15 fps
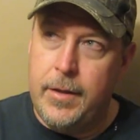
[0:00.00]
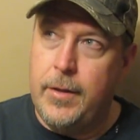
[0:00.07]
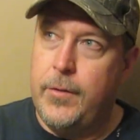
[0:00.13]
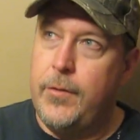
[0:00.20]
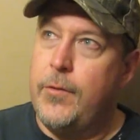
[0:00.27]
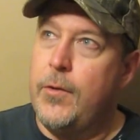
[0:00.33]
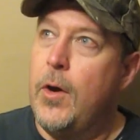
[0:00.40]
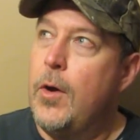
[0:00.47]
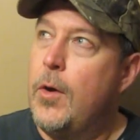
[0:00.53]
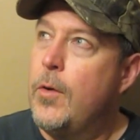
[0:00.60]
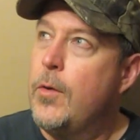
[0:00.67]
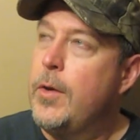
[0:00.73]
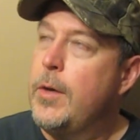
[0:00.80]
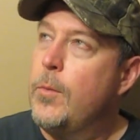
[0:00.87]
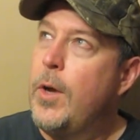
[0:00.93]

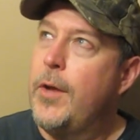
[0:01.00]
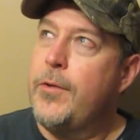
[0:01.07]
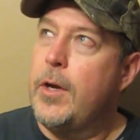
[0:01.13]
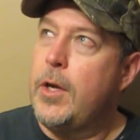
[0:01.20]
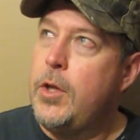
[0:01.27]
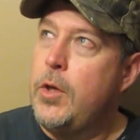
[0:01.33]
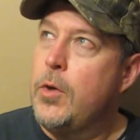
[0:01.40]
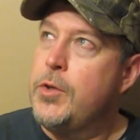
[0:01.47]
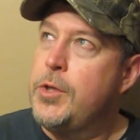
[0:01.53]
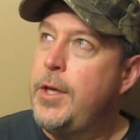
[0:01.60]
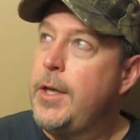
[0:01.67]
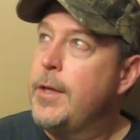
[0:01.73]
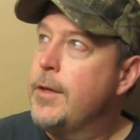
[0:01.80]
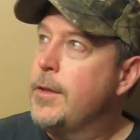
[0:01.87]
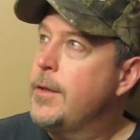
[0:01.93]
So it wasn't a huge
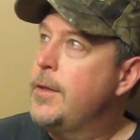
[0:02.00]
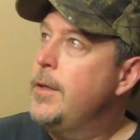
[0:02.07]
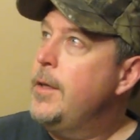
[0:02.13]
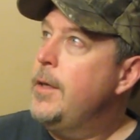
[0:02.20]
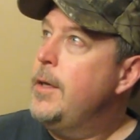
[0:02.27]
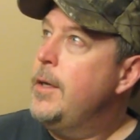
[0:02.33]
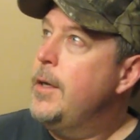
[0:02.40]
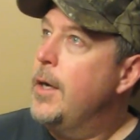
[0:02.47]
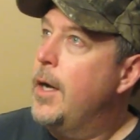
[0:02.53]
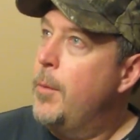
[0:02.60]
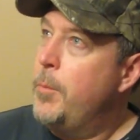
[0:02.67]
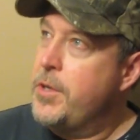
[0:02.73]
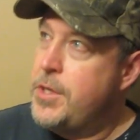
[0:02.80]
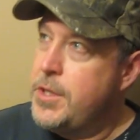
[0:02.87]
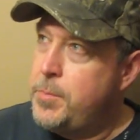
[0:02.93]
deal, um,
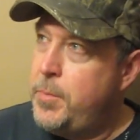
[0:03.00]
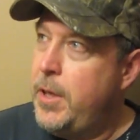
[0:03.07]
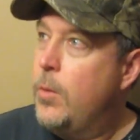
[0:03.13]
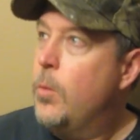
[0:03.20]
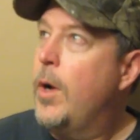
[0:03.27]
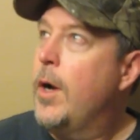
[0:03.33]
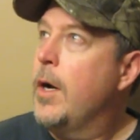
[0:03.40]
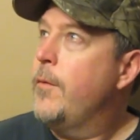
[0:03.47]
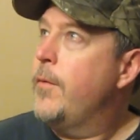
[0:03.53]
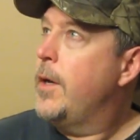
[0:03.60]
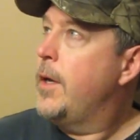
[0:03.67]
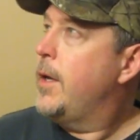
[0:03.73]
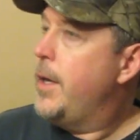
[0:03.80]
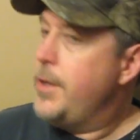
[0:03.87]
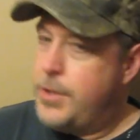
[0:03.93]
but just be aware of
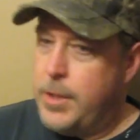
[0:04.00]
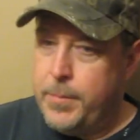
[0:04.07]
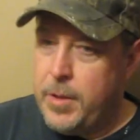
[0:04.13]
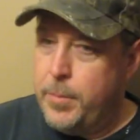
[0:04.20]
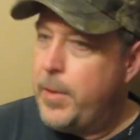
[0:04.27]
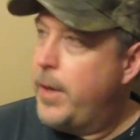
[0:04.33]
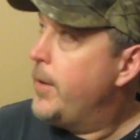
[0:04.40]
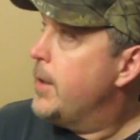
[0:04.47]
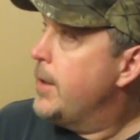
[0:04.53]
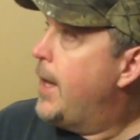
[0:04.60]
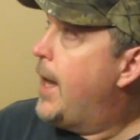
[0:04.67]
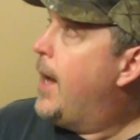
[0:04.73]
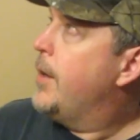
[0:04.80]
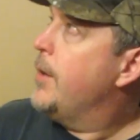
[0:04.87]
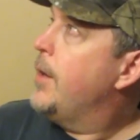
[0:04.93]
it. I jumped up on the
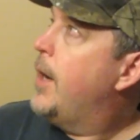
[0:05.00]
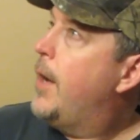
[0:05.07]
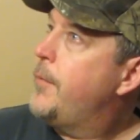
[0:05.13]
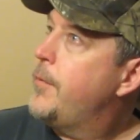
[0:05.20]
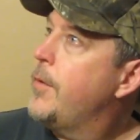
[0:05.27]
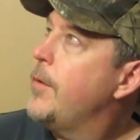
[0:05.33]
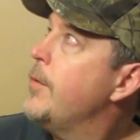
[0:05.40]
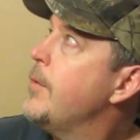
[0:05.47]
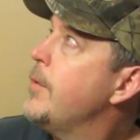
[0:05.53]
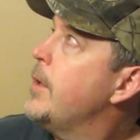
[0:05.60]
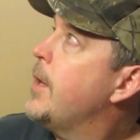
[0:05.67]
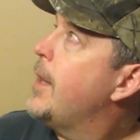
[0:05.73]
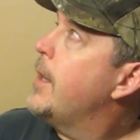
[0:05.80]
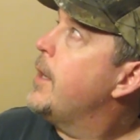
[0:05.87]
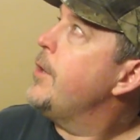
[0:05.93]
ladder after
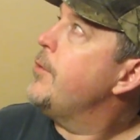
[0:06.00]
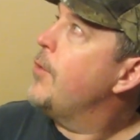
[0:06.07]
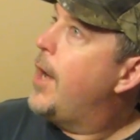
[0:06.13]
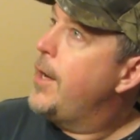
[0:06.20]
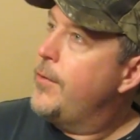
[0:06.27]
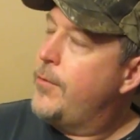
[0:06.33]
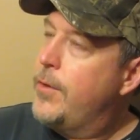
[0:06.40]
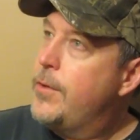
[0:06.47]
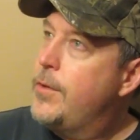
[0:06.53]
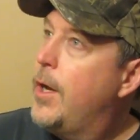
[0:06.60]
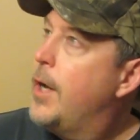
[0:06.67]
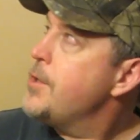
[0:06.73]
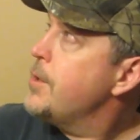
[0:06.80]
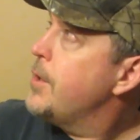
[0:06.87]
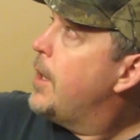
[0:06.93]
I let it dry just a
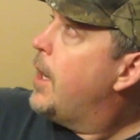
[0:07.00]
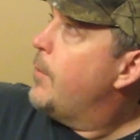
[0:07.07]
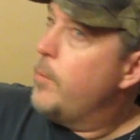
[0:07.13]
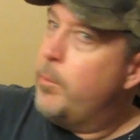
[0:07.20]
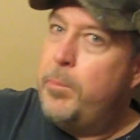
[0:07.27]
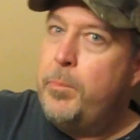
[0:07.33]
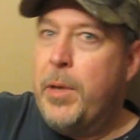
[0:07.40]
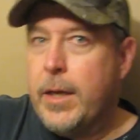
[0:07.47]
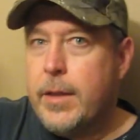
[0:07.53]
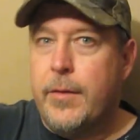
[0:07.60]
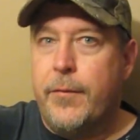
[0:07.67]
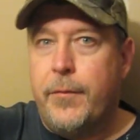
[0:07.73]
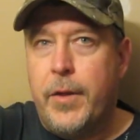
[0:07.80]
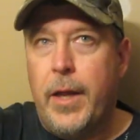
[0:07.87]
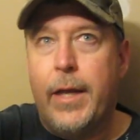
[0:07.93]
touch and then I would pick the
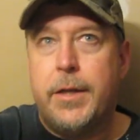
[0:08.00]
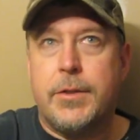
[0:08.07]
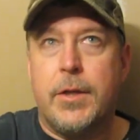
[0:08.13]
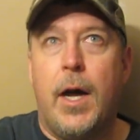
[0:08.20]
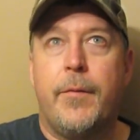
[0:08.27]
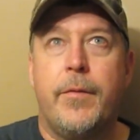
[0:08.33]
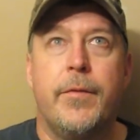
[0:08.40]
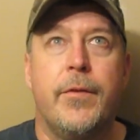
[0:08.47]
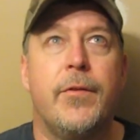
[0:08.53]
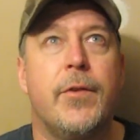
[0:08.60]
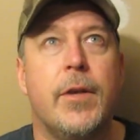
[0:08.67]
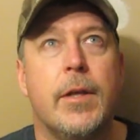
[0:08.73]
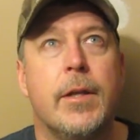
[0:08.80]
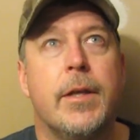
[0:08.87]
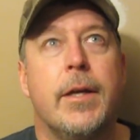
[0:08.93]
flakes off of the
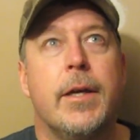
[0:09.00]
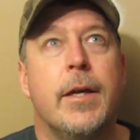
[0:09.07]
ceiling.